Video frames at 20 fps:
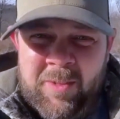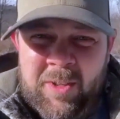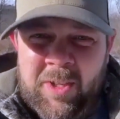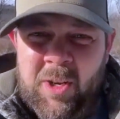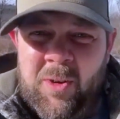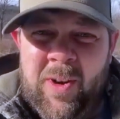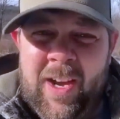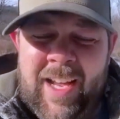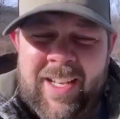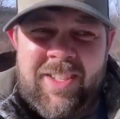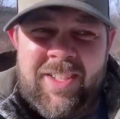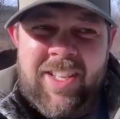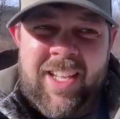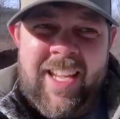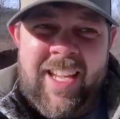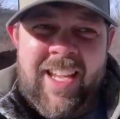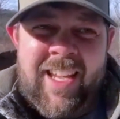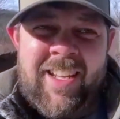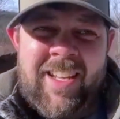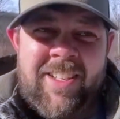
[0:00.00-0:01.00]

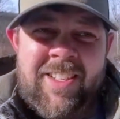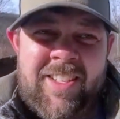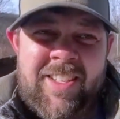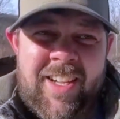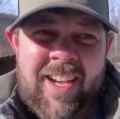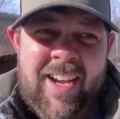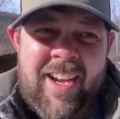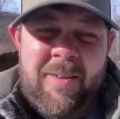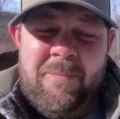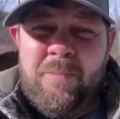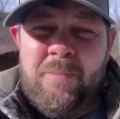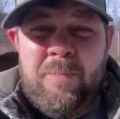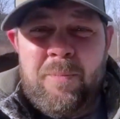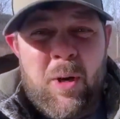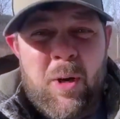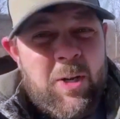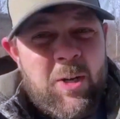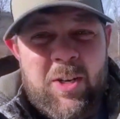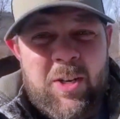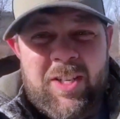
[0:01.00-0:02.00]
USD is a
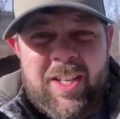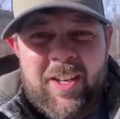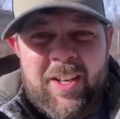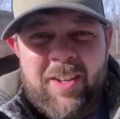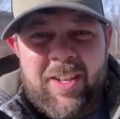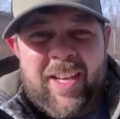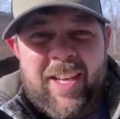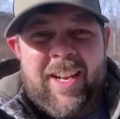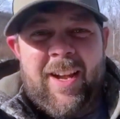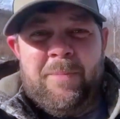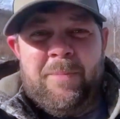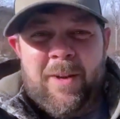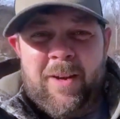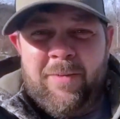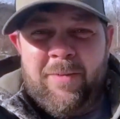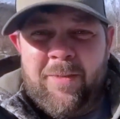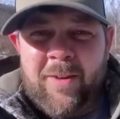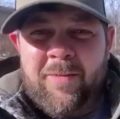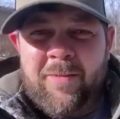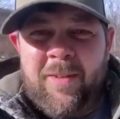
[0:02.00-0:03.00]
pretty good deal to get up here
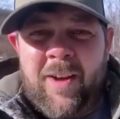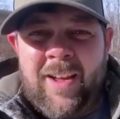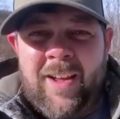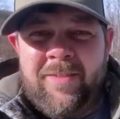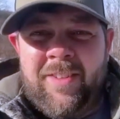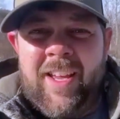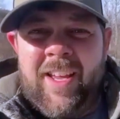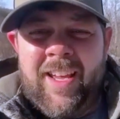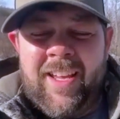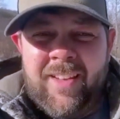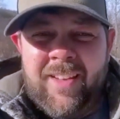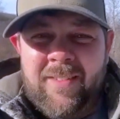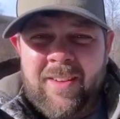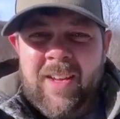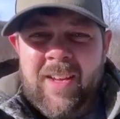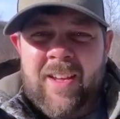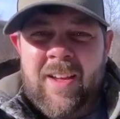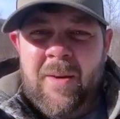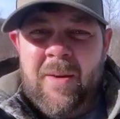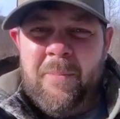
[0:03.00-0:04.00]
for a 5 day
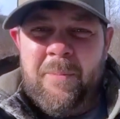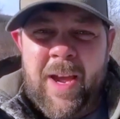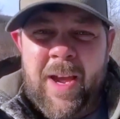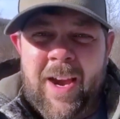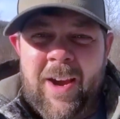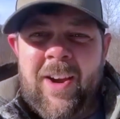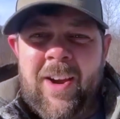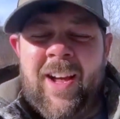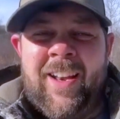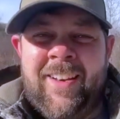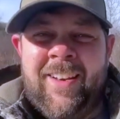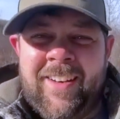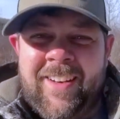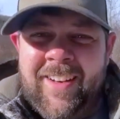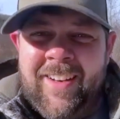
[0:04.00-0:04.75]
bear hunt.